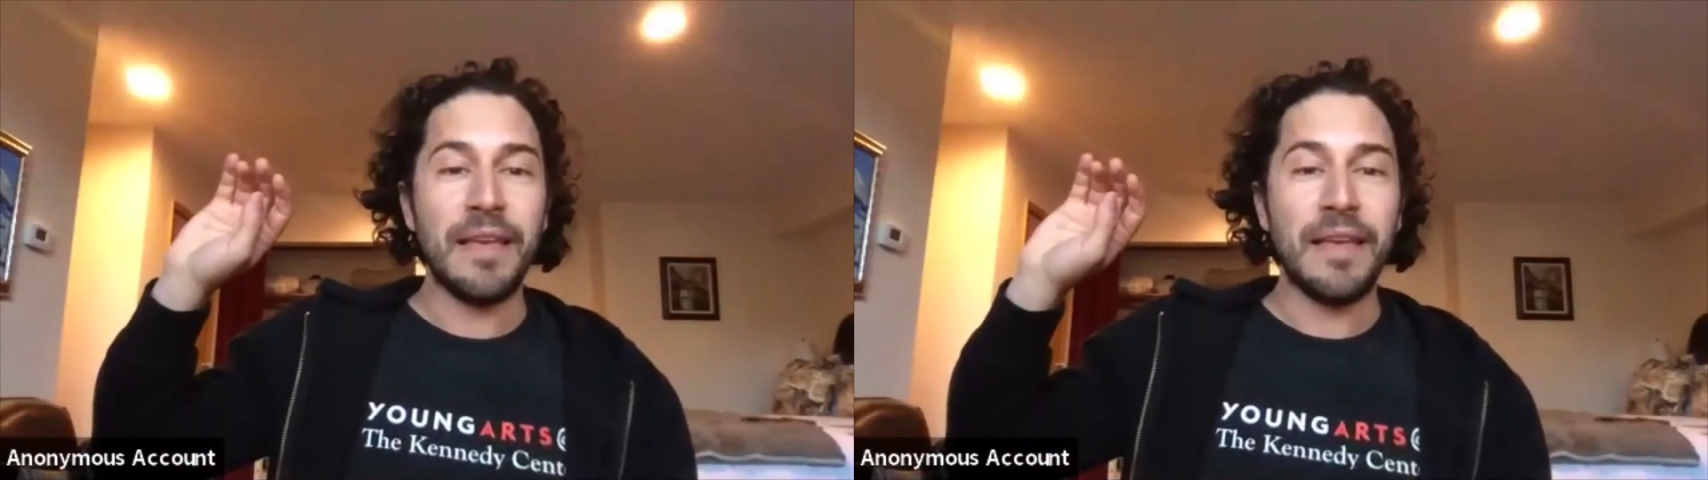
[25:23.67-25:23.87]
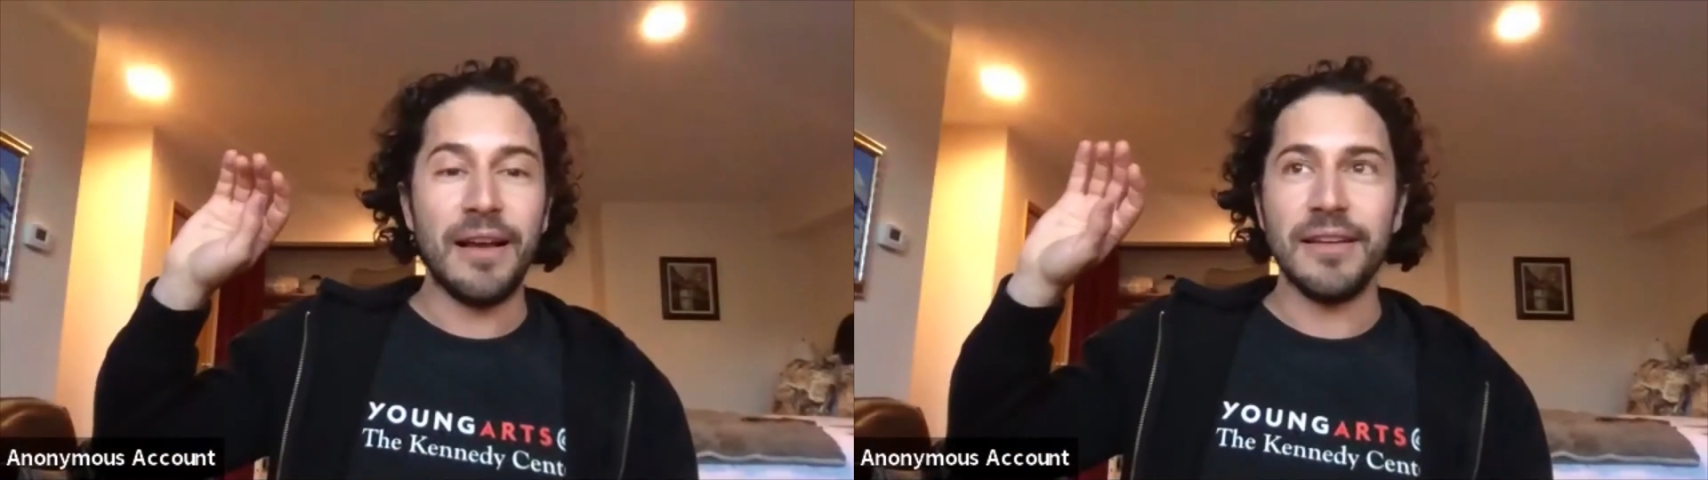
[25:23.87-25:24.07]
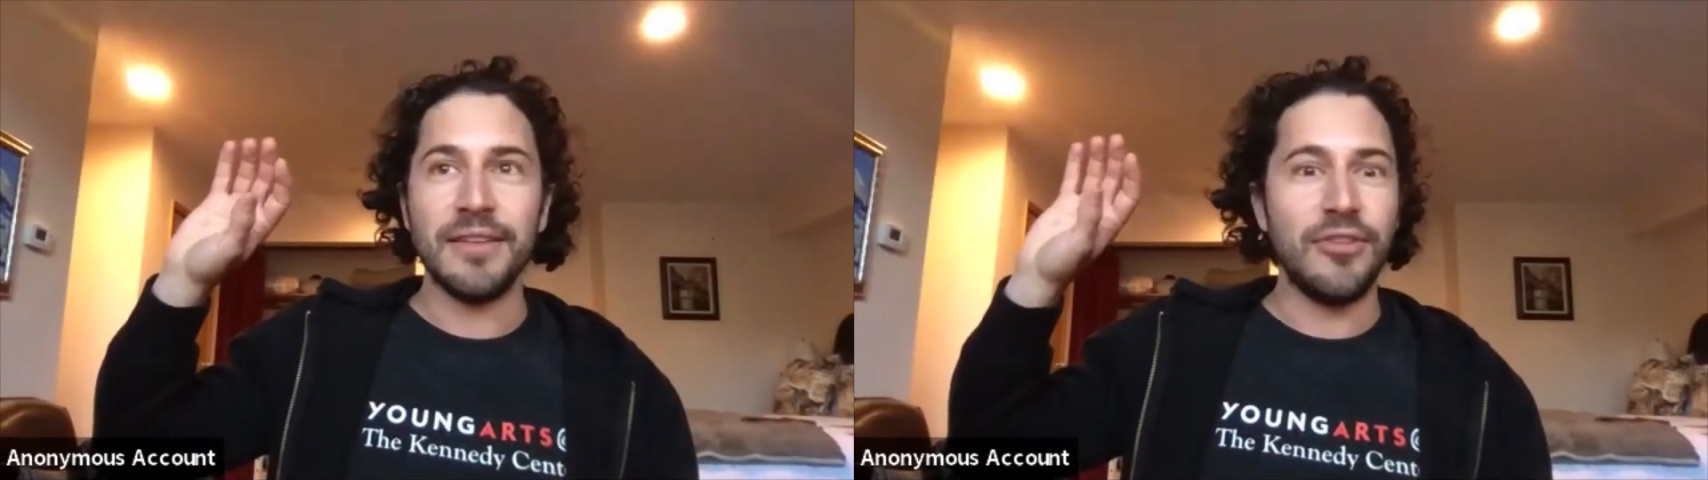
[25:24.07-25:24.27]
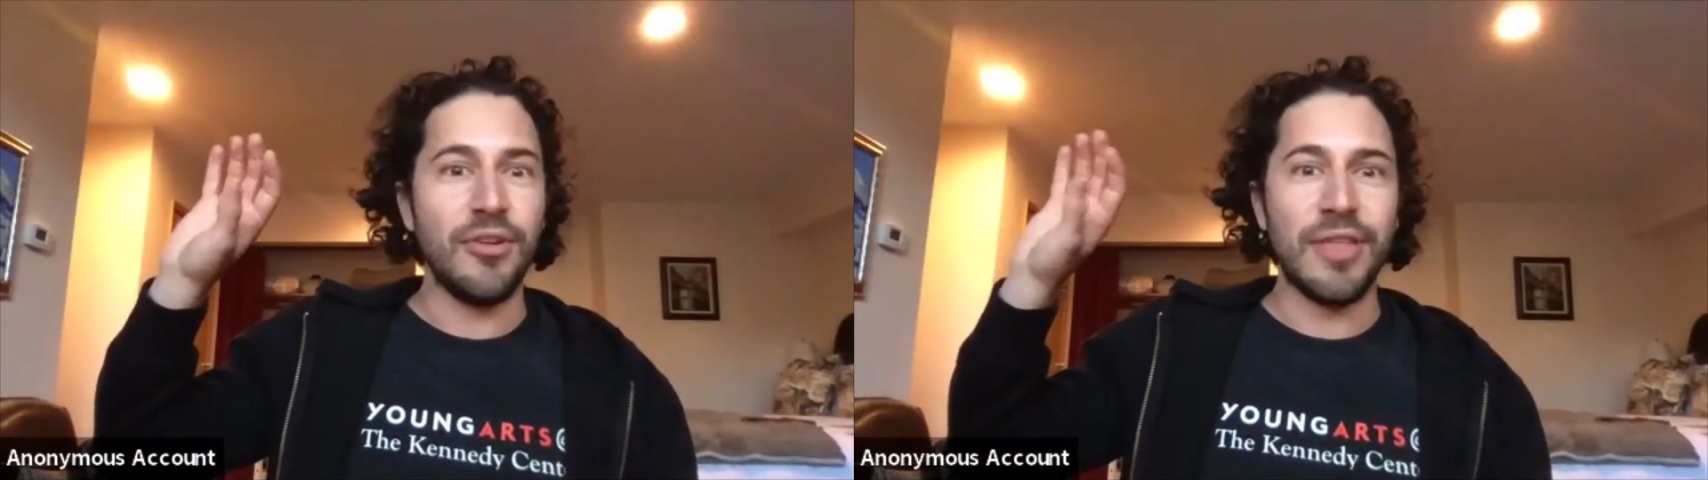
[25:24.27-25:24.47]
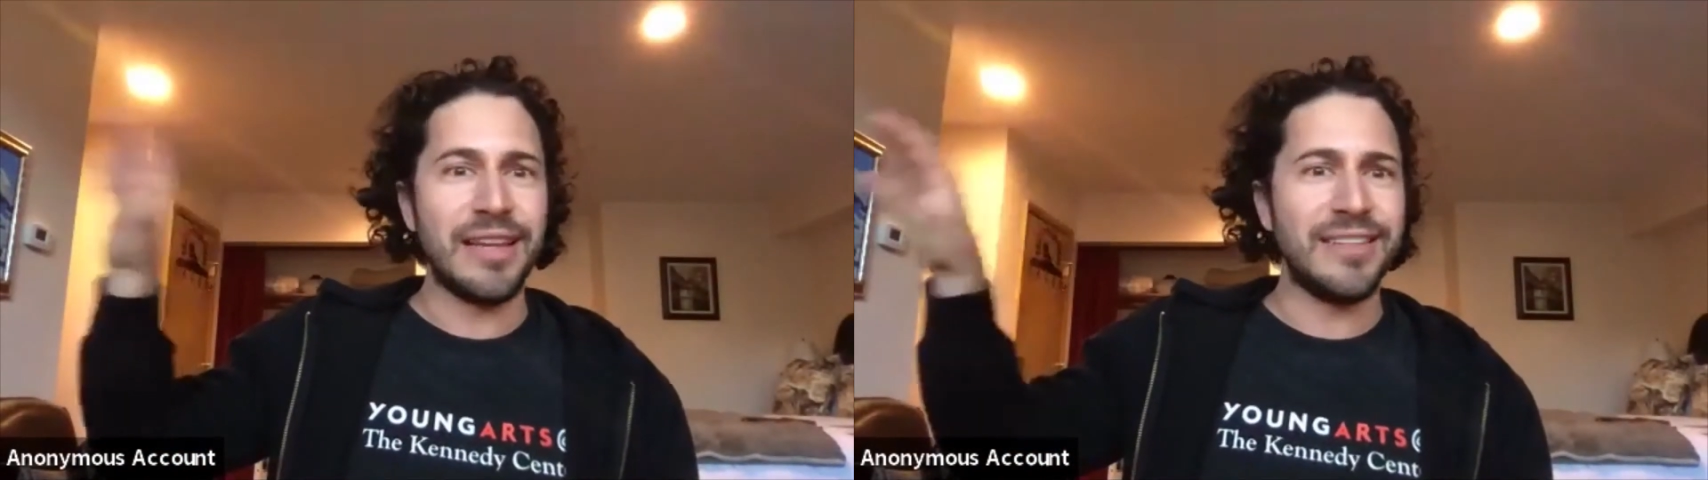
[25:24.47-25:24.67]

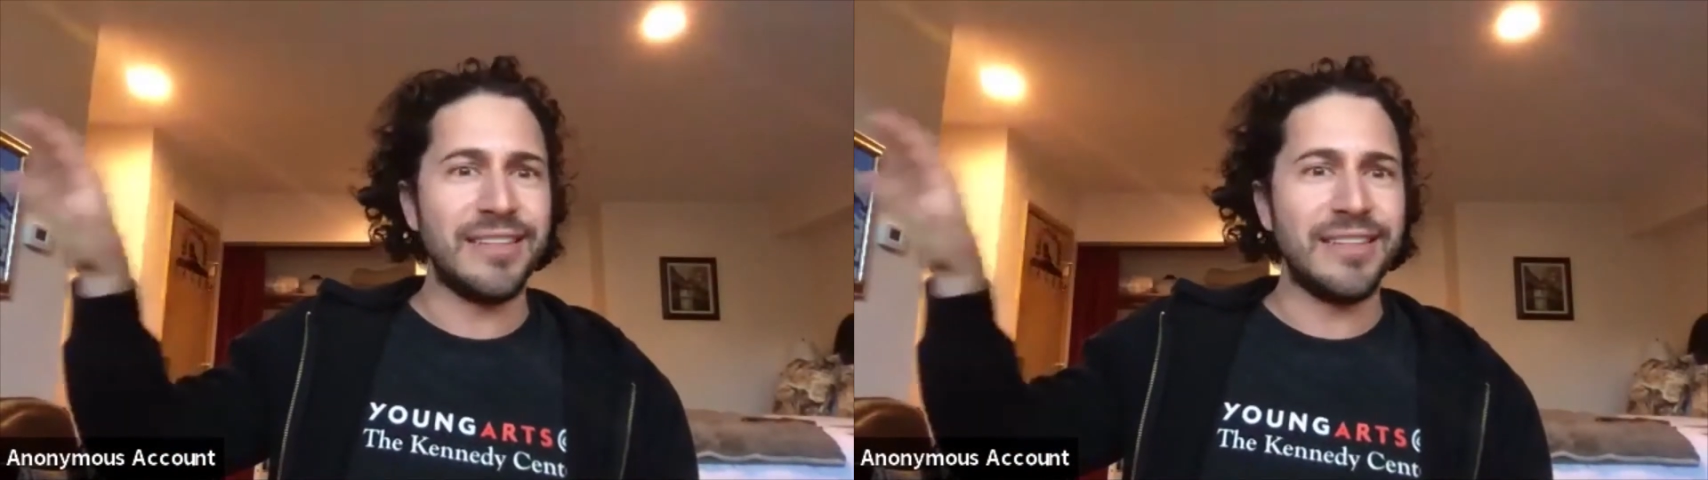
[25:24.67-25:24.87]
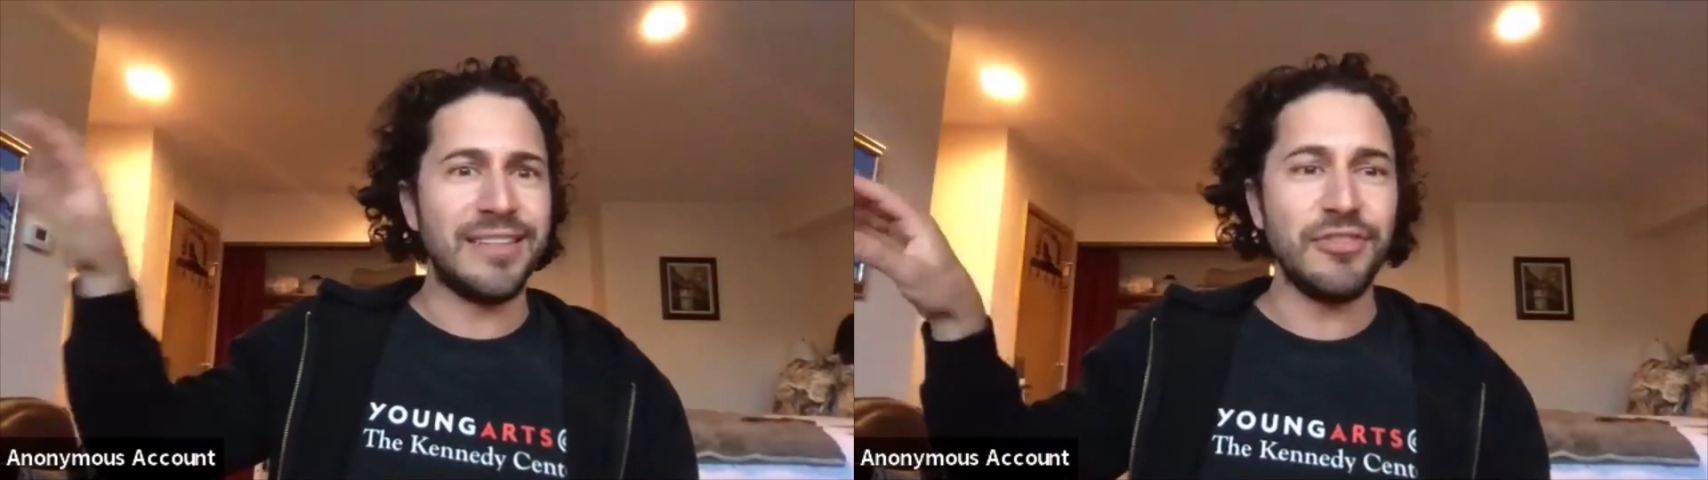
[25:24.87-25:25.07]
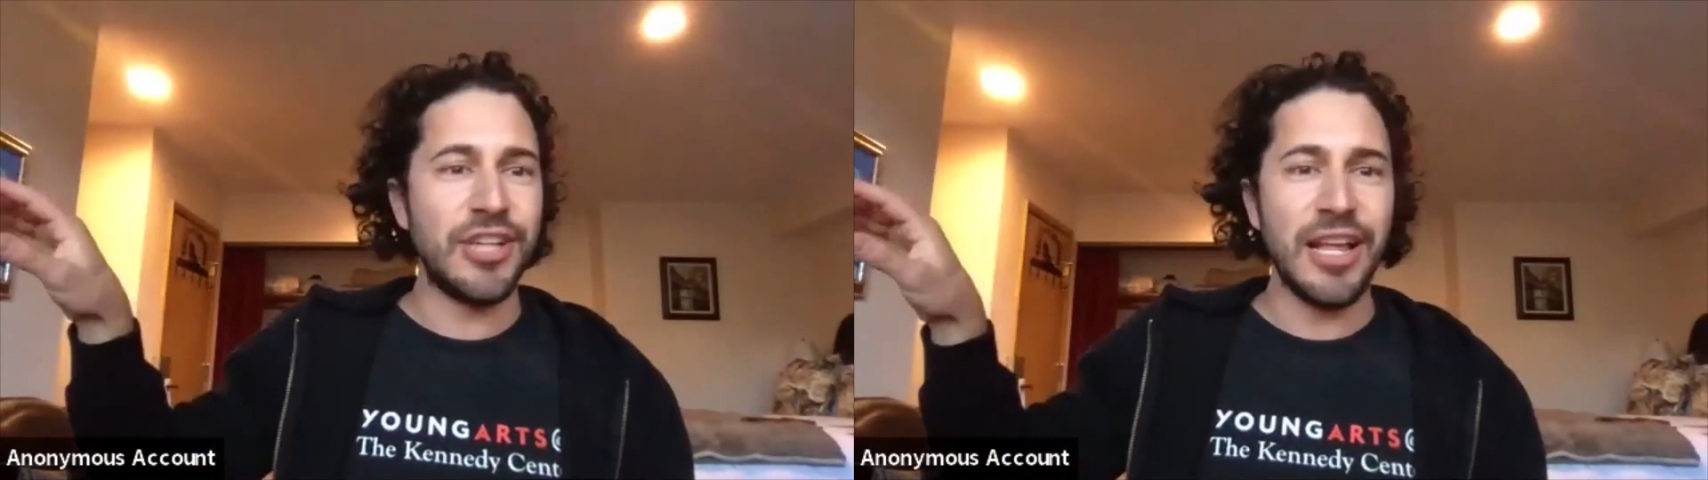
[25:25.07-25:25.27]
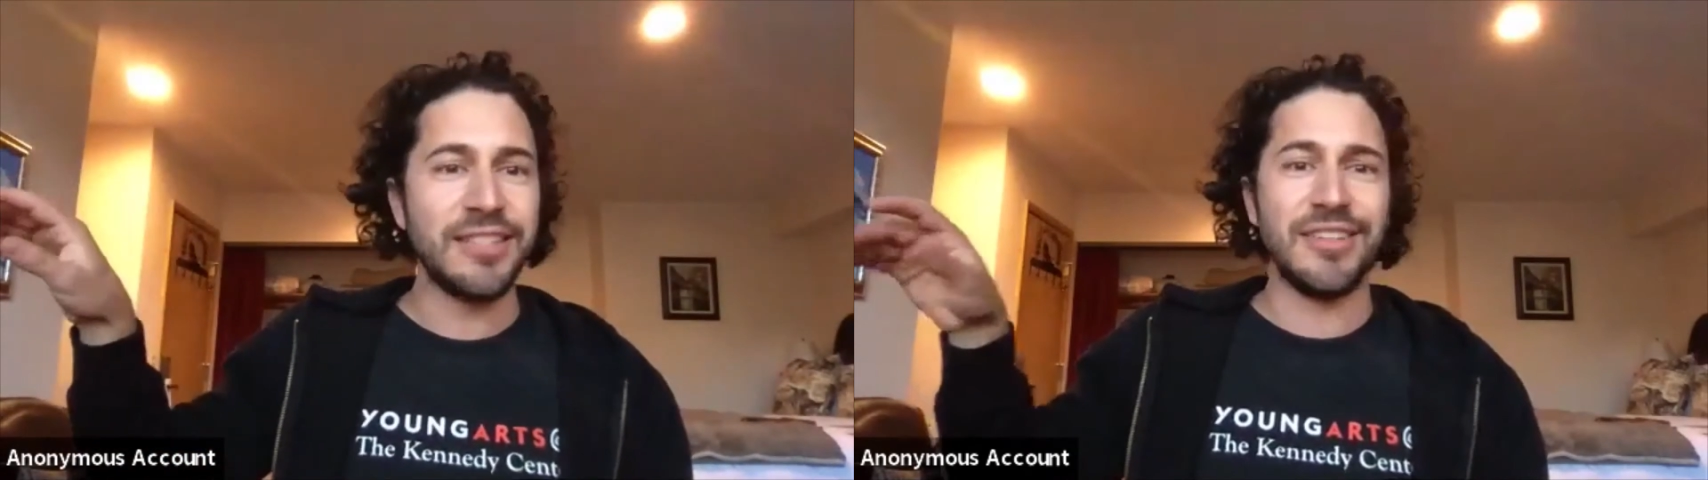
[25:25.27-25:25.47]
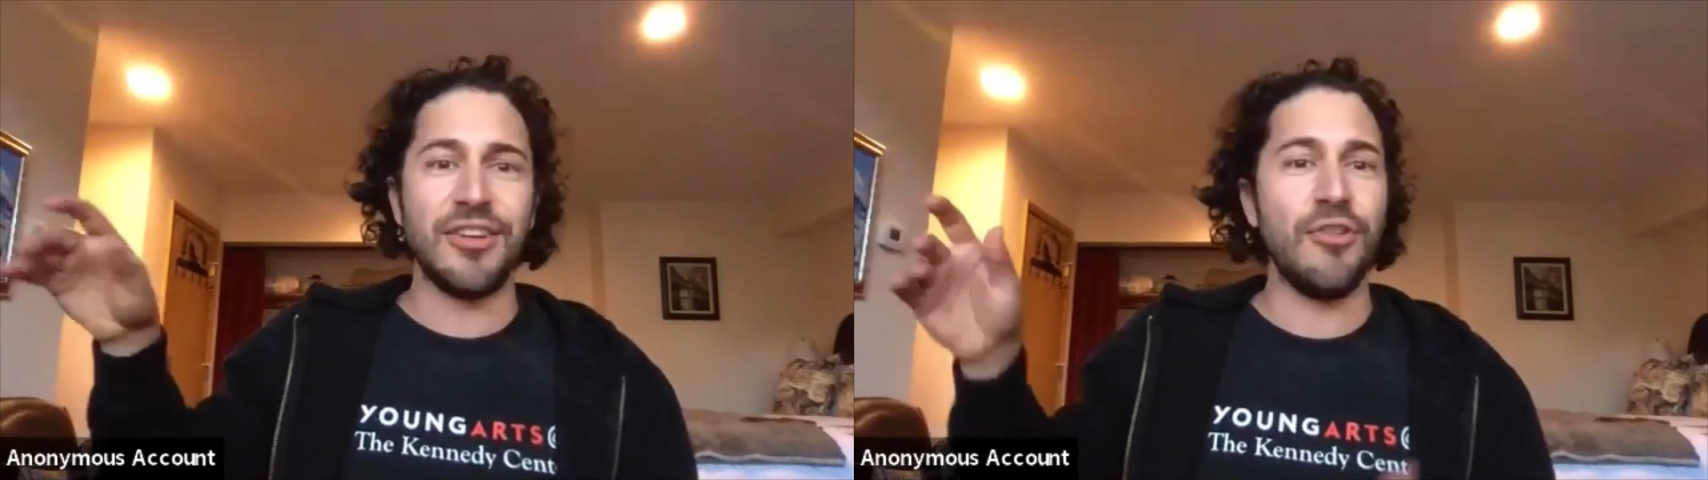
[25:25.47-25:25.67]
that doesn't have a chance